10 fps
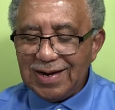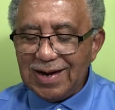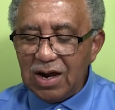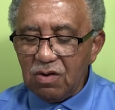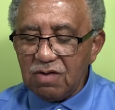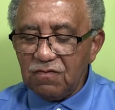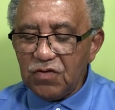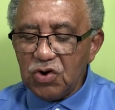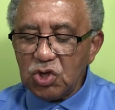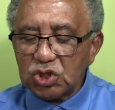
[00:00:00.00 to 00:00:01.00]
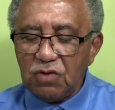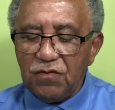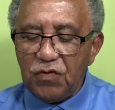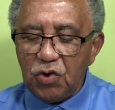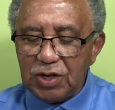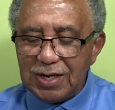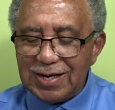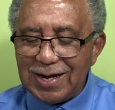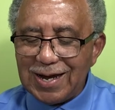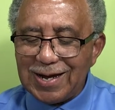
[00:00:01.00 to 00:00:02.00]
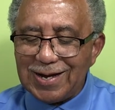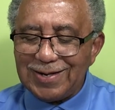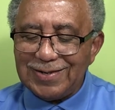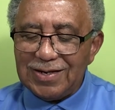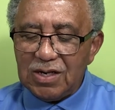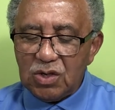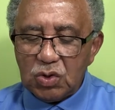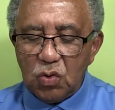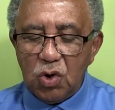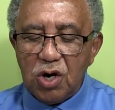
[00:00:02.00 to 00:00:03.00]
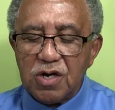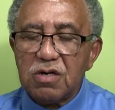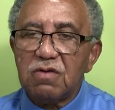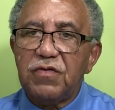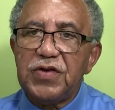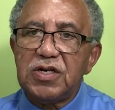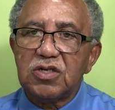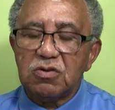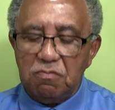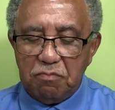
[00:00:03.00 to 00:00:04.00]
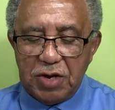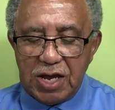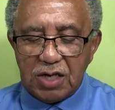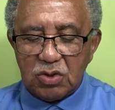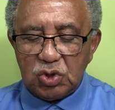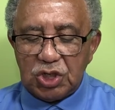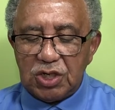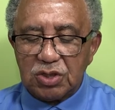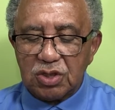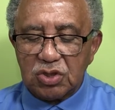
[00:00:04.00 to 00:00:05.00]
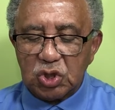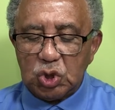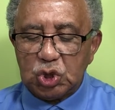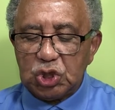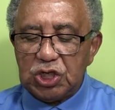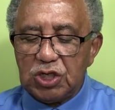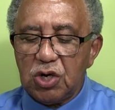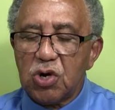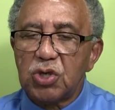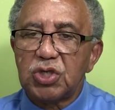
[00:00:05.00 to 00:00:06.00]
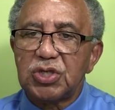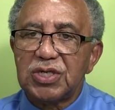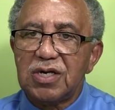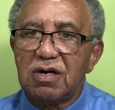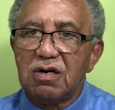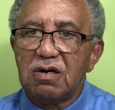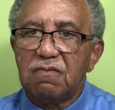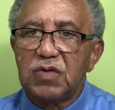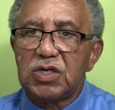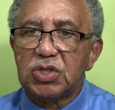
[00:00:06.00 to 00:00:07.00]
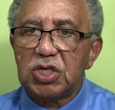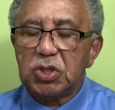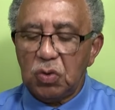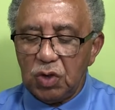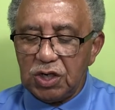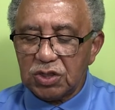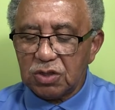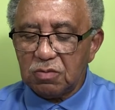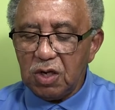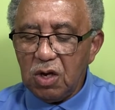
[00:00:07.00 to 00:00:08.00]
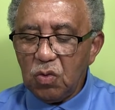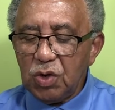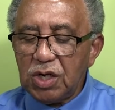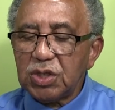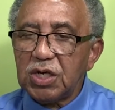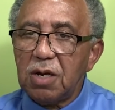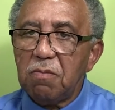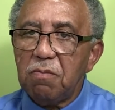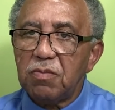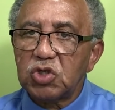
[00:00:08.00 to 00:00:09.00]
Now in verse 49, the royal official begged Jesus to see the urgency of the situation when he said,